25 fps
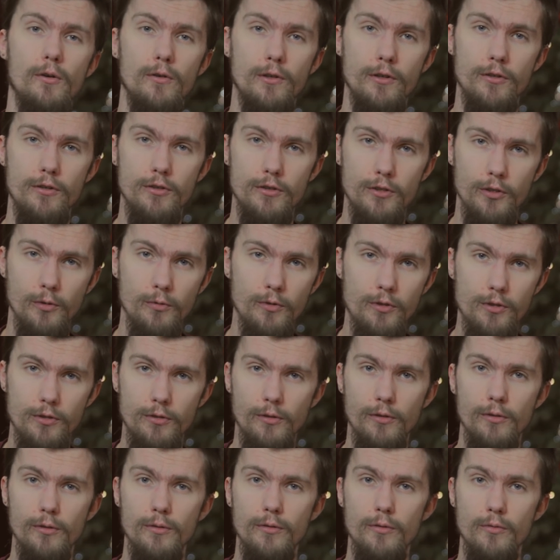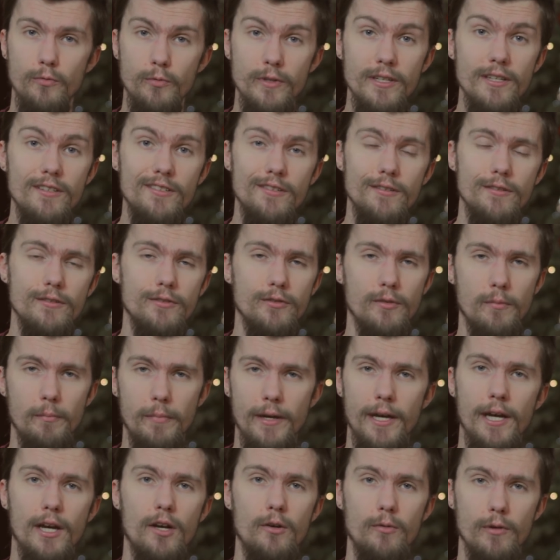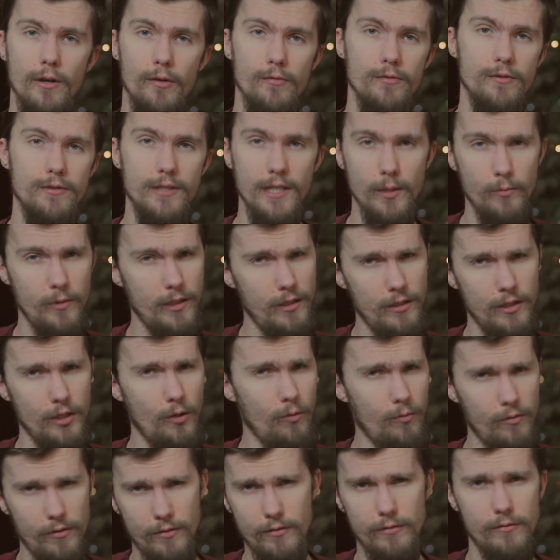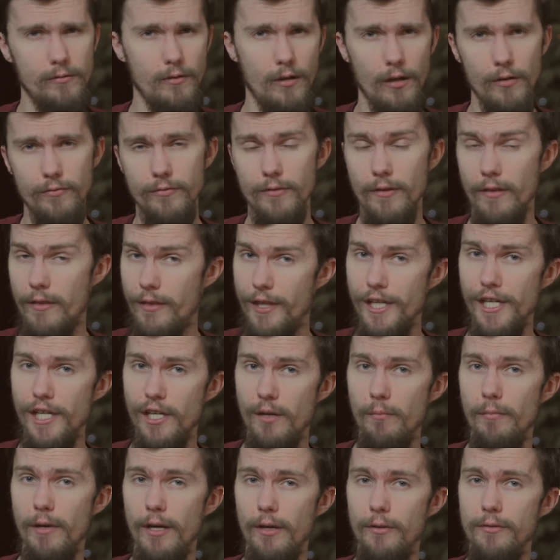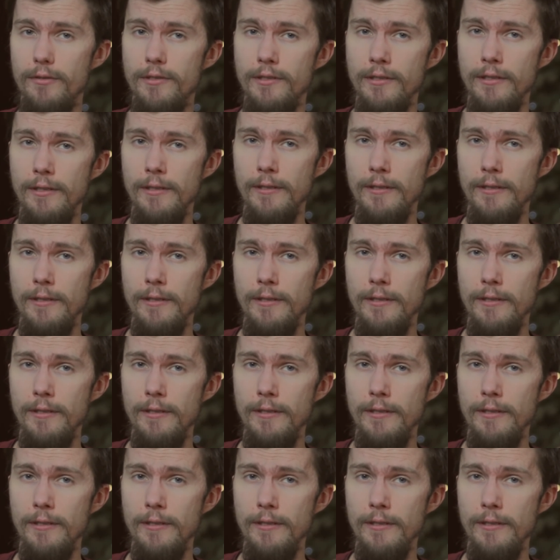or social reasons or backgrounds that we don't often think about.